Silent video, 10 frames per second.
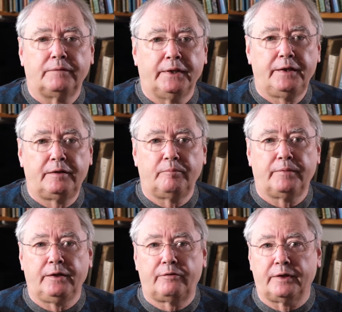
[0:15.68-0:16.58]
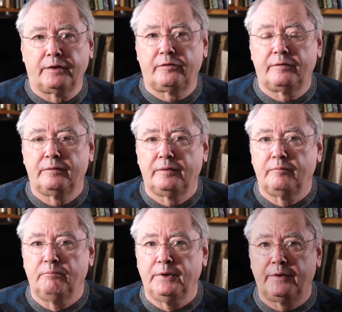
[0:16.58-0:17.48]
The Hidden Matrix,
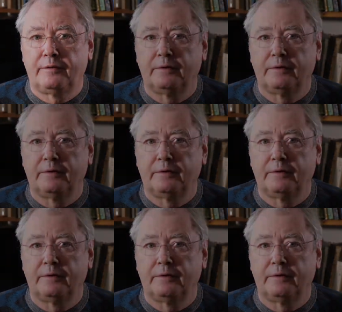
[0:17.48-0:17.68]
Myth